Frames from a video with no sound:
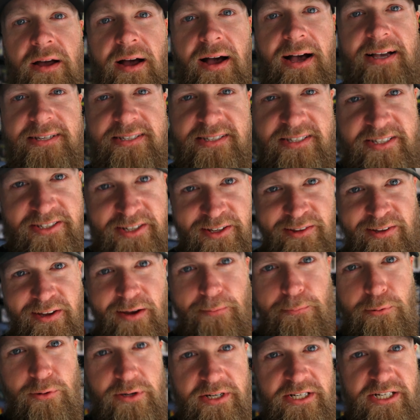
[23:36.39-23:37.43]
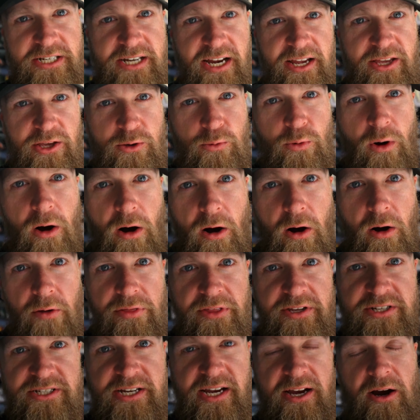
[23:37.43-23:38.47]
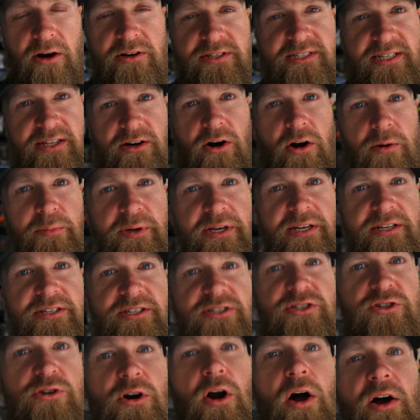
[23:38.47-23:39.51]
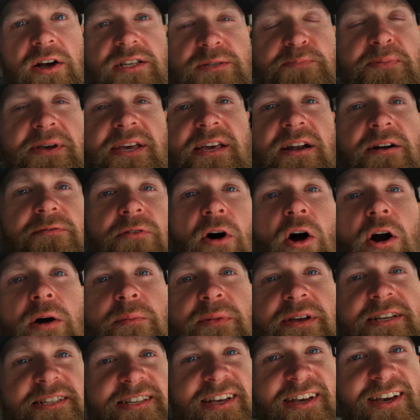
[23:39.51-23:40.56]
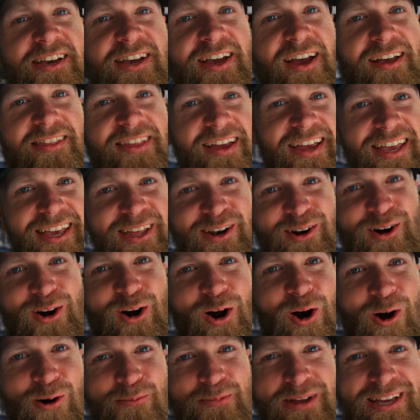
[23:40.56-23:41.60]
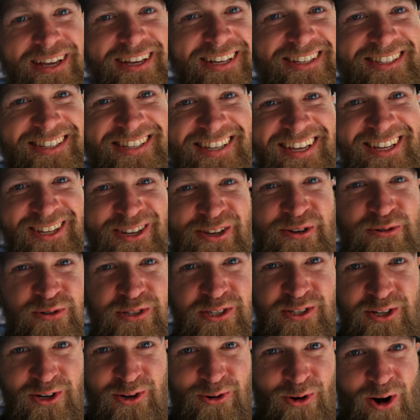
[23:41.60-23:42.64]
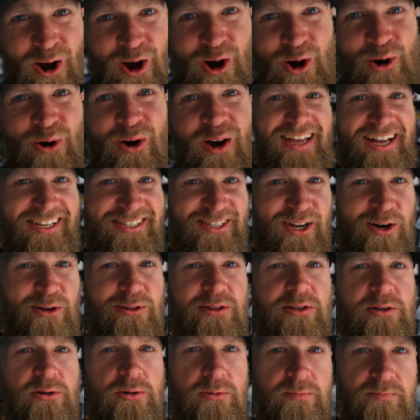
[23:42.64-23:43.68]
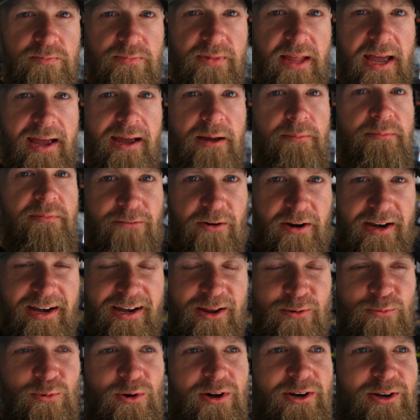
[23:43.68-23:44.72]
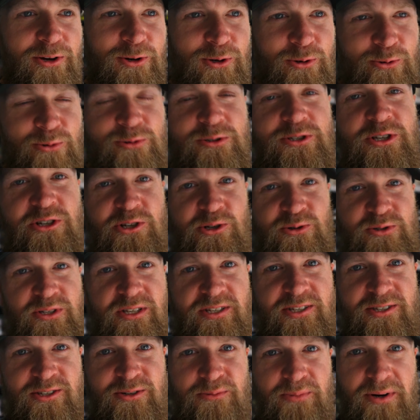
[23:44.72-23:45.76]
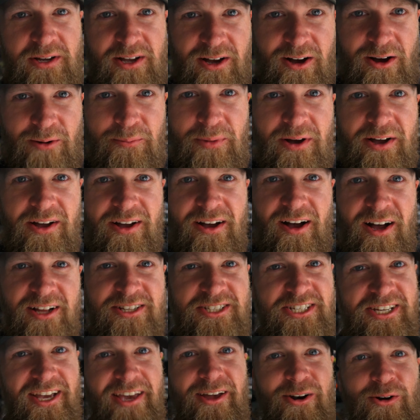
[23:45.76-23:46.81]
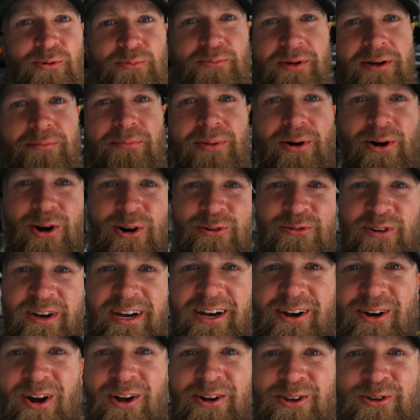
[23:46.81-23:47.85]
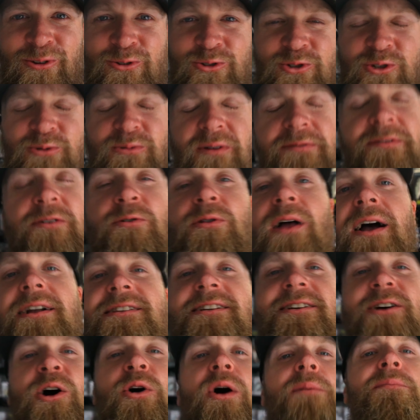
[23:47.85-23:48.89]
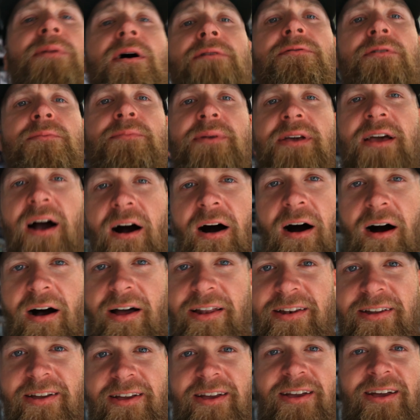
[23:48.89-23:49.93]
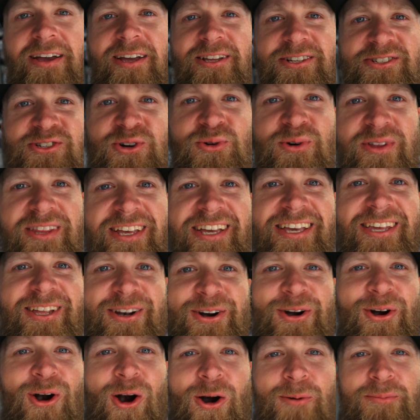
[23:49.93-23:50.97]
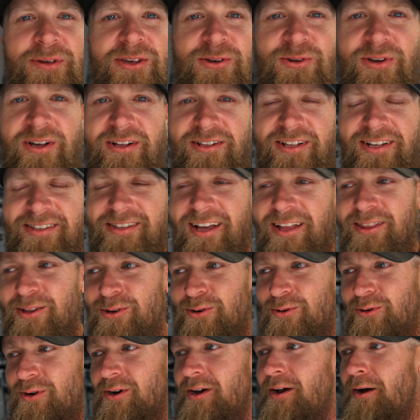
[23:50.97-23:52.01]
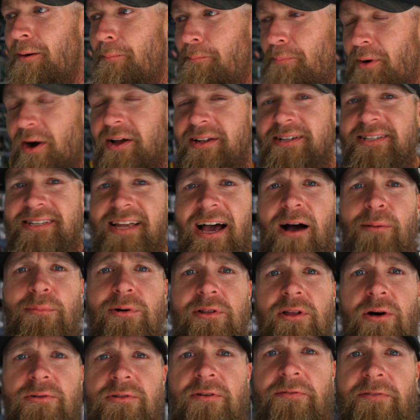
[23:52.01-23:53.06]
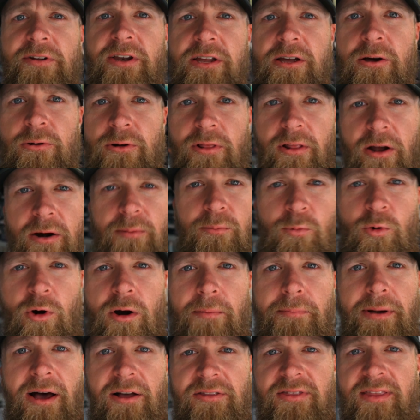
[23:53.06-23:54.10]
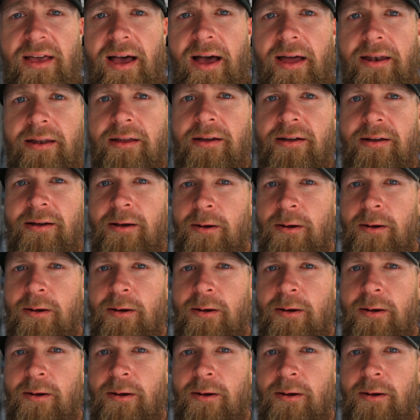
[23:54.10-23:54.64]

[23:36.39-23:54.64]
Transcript: I sincerely appreciate you all. The JR10 Army is strong. Speaking of armies, the Heater Army continues to grow. That's our little name for anyone who chooses to become a channel member over here on YouTube. If you'd like to go above and beyond and join the Heater Army, you can click that little button down below the video to learn more about that.